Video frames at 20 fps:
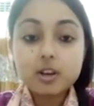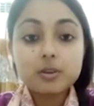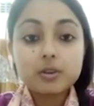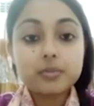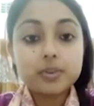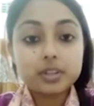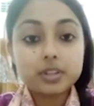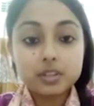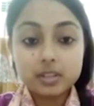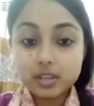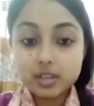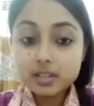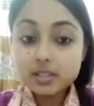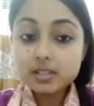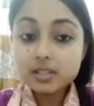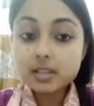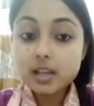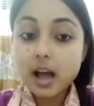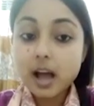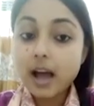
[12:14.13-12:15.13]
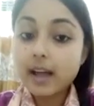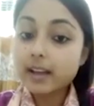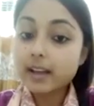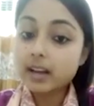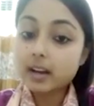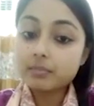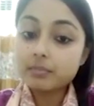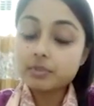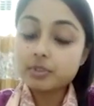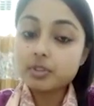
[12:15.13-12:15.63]
With this, I
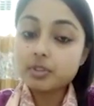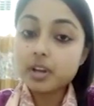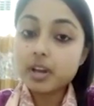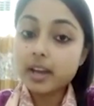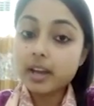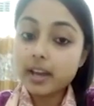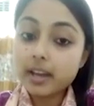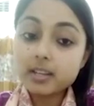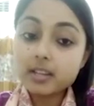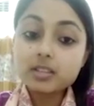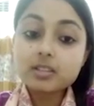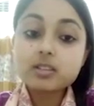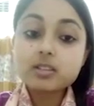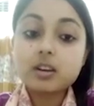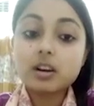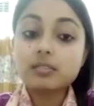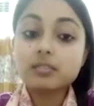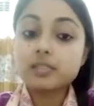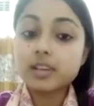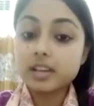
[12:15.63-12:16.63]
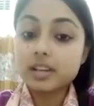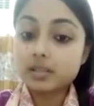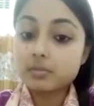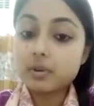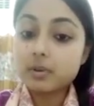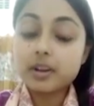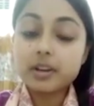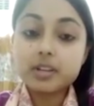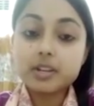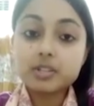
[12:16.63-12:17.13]
come to the end of the
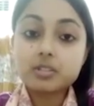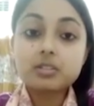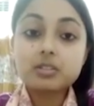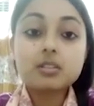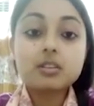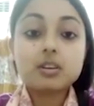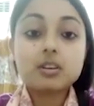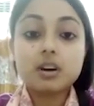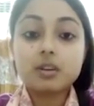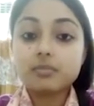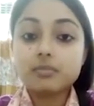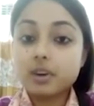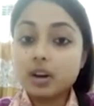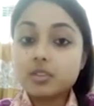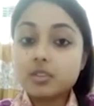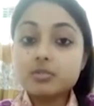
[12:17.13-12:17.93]
explanation of our